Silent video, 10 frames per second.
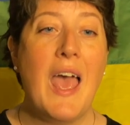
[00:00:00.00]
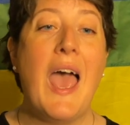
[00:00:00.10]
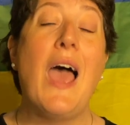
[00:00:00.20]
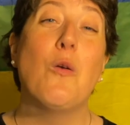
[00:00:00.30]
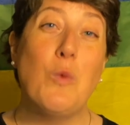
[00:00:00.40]

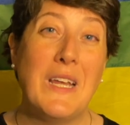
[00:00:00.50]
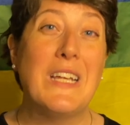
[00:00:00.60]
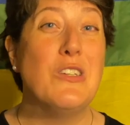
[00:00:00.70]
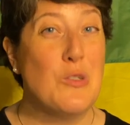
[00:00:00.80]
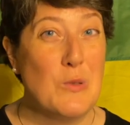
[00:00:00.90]
and we
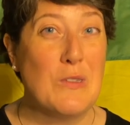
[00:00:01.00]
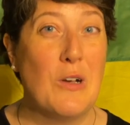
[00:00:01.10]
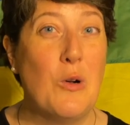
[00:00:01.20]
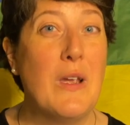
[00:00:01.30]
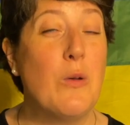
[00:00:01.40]
can do
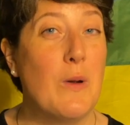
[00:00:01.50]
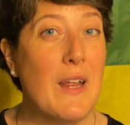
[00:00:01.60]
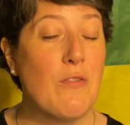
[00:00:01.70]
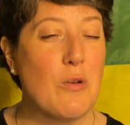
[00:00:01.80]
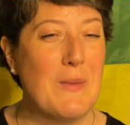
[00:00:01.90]
so in
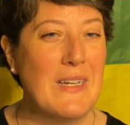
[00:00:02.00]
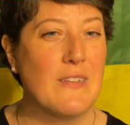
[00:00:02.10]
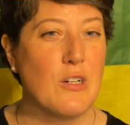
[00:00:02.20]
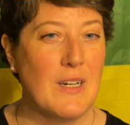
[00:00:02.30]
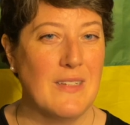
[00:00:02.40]
whatever
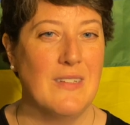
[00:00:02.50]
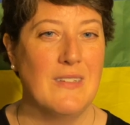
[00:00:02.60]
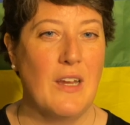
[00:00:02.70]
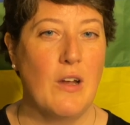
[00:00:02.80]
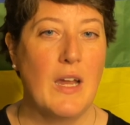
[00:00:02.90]
means are
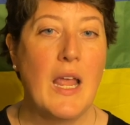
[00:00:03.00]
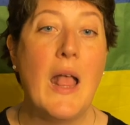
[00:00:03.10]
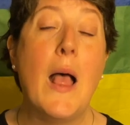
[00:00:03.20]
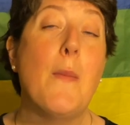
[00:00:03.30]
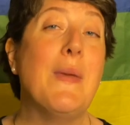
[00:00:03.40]
necessary.
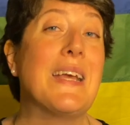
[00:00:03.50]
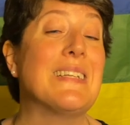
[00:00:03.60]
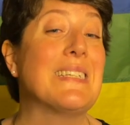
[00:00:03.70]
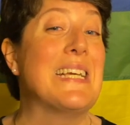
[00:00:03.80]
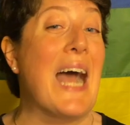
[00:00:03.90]

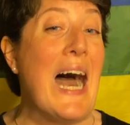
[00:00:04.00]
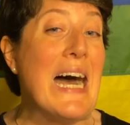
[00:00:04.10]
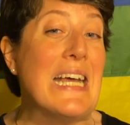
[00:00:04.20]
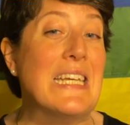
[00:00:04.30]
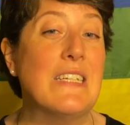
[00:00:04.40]
Because
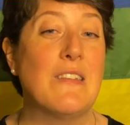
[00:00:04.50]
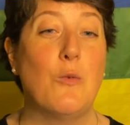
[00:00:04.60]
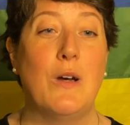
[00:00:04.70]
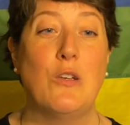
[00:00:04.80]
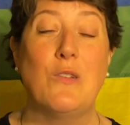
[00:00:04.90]
God is the
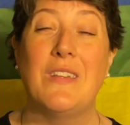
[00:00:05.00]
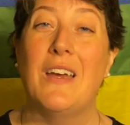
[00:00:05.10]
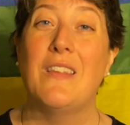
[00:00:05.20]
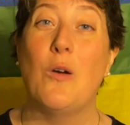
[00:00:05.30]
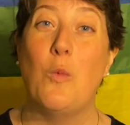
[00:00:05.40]
one who
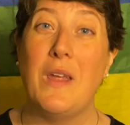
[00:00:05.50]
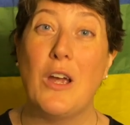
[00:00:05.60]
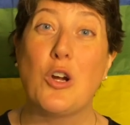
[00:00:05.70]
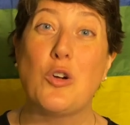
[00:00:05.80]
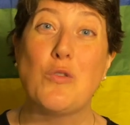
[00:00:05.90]
said that we
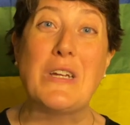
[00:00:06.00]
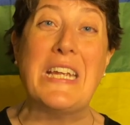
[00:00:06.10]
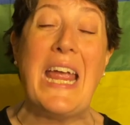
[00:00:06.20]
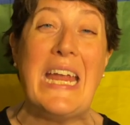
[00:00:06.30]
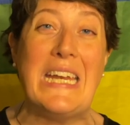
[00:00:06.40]
are
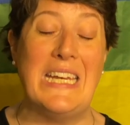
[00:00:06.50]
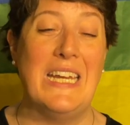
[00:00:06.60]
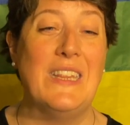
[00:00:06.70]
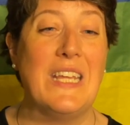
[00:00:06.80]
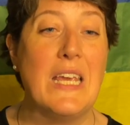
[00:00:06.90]
created
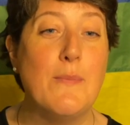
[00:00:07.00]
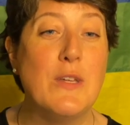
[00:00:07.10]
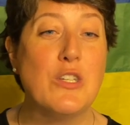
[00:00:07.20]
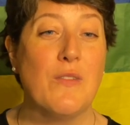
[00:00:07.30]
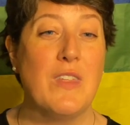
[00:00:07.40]
in the
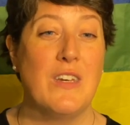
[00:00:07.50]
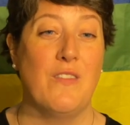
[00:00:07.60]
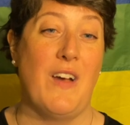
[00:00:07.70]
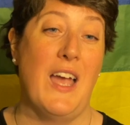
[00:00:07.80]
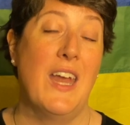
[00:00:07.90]
image of the
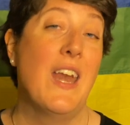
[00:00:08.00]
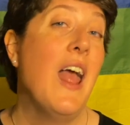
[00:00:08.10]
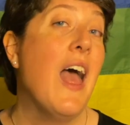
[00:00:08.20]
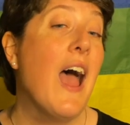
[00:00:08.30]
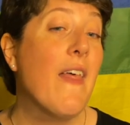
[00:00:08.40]
divine
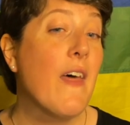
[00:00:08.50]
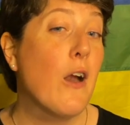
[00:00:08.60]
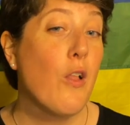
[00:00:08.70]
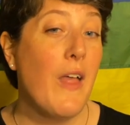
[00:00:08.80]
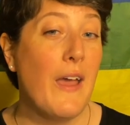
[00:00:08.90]
and that
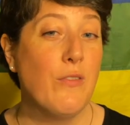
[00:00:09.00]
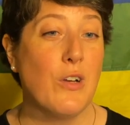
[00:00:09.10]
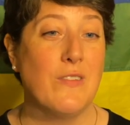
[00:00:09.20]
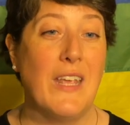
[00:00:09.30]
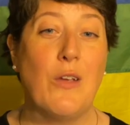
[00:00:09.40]
our lives
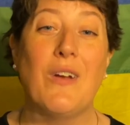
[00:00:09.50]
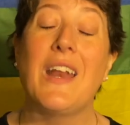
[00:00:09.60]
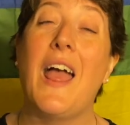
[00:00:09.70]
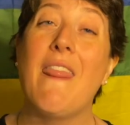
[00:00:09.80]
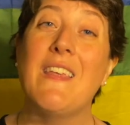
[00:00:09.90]
are sacred,
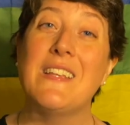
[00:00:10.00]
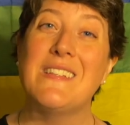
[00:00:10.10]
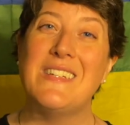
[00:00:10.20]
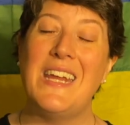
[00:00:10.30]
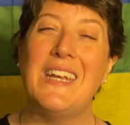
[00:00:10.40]
and the
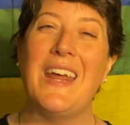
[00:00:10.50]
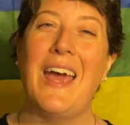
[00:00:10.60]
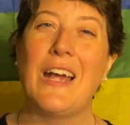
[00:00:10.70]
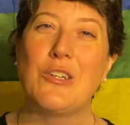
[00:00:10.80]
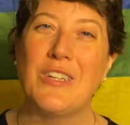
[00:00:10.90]
state
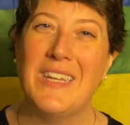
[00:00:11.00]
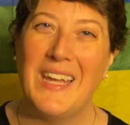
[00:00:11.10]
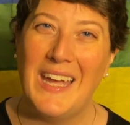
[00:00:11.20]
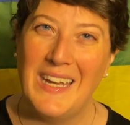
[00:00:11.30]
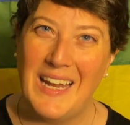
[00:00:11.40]
actually
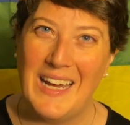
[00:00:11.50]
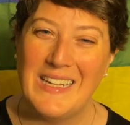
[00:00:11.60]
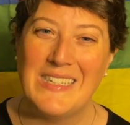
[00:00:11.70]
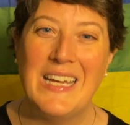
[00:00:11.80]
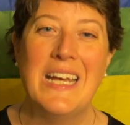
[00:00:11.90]

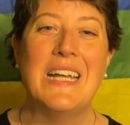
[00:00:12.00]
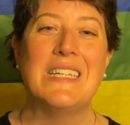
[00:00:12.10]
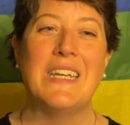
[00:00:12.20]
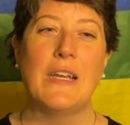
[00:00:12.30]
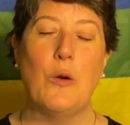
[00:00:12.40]
cannot
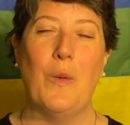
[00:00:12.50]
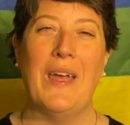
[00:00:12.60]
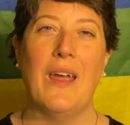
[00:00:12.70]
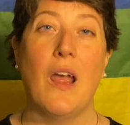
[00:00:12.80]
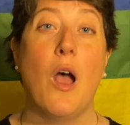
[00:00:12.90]
take
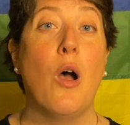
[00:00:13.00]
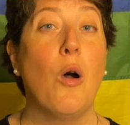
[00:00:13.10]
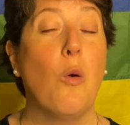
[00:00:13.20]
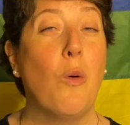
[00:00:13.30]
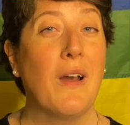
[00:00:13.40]
away
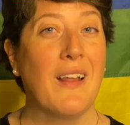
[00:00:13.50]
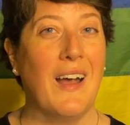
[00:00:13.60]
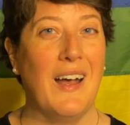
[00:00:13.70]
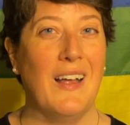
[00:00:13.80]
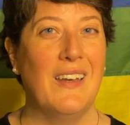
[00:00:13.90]
what
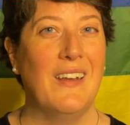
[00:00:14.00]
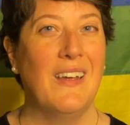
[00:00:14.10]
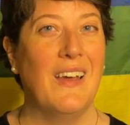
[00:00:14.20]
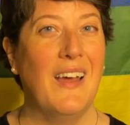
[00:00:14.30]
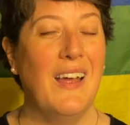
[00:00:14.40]
God
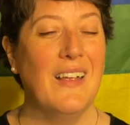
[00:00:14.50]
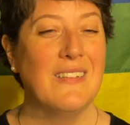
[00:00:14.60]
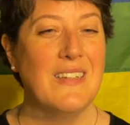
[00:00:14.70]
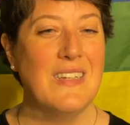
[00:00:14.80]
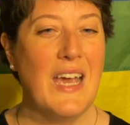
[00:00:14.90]

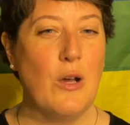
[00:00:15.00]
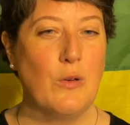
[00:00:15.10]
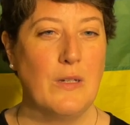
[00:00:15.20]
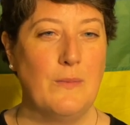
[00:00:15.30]
has endowed.